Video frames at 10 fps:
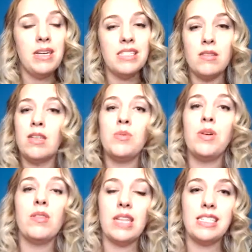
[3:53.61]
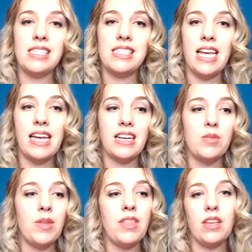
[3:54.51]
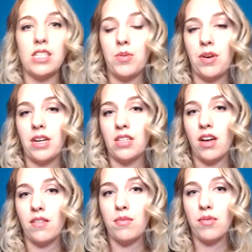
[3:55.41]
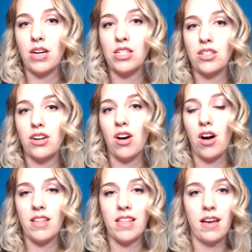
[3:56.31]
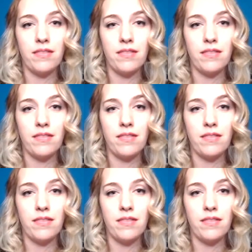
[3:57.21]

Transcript: sometimes we don't like to say it because we think it's putting a lot of pressure on that